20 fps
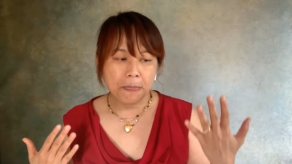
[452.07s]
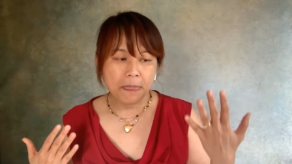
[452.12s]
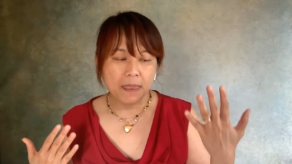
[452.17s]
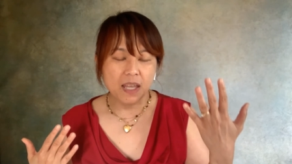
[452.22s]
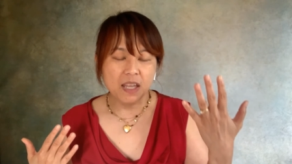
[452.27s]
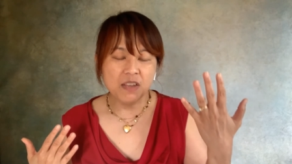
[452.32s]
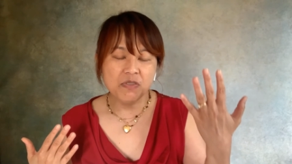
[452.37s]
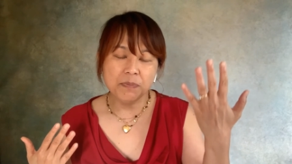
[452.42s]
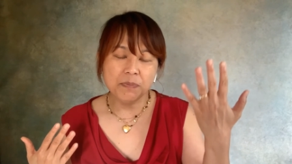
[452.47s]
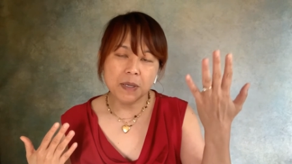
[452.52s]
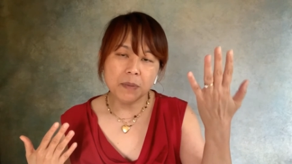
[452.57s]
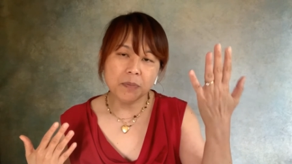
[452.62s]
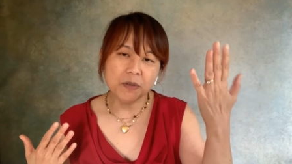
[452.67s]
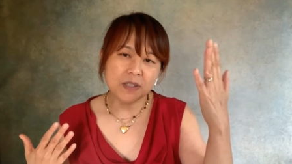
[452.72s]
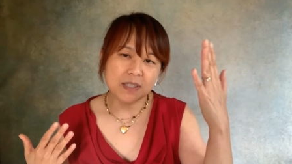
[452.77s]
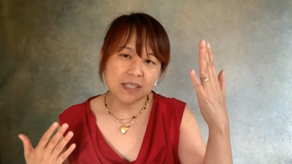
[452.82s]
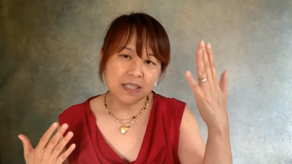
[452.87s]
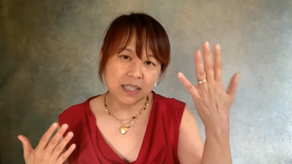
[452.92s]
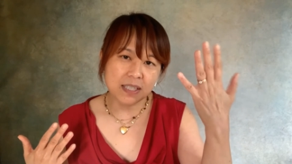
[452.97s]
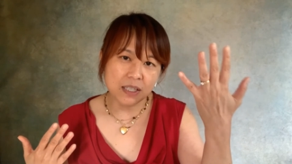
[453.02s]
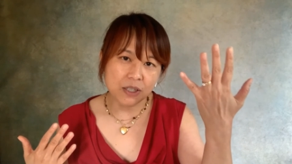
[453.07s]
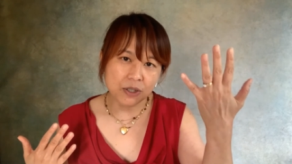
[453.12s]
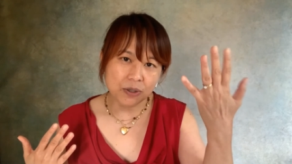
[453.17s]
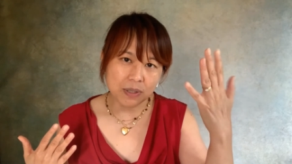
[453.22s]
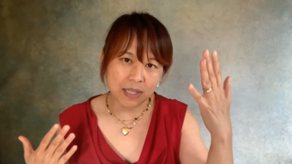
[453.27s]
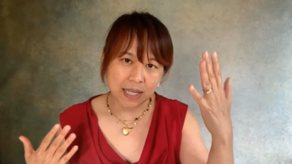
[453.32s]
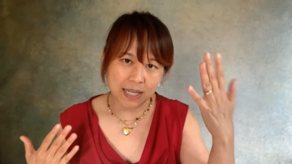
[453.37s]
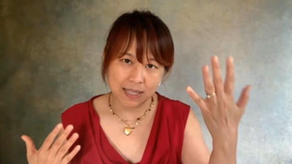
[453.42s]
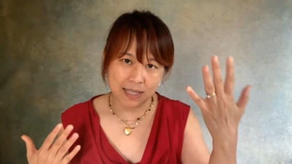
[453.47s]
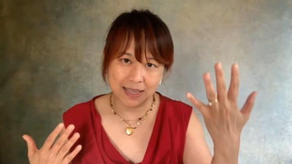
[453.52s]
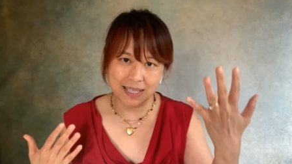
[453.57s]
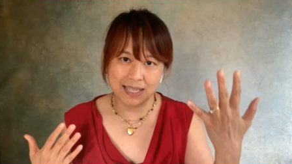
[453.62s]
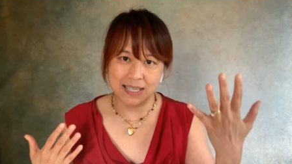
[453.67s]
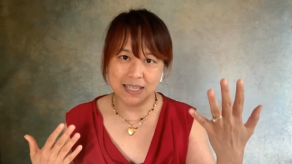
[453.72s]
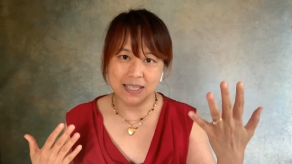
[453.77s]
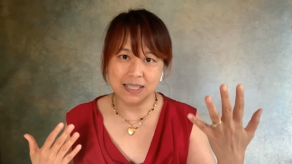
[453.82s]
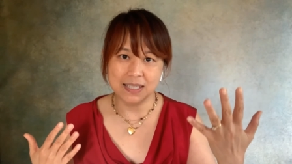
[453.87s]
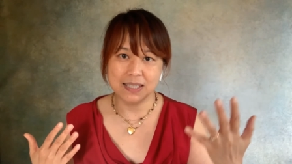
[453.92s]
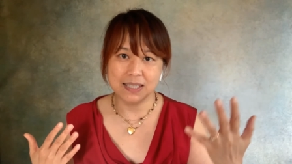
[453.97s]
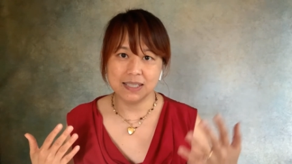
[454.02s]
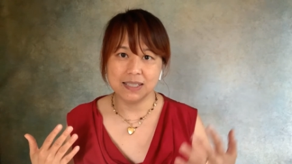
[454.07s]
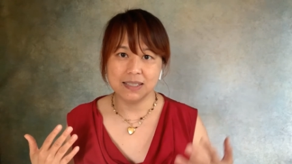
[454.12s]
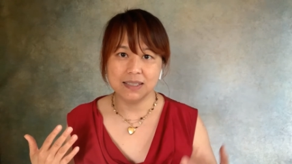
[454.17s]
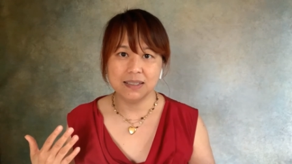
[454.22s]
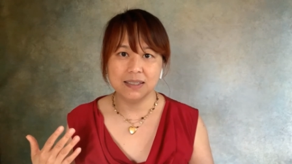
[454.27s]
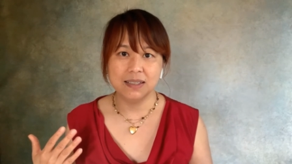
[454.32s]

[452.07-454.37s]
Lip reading: if people see you like this,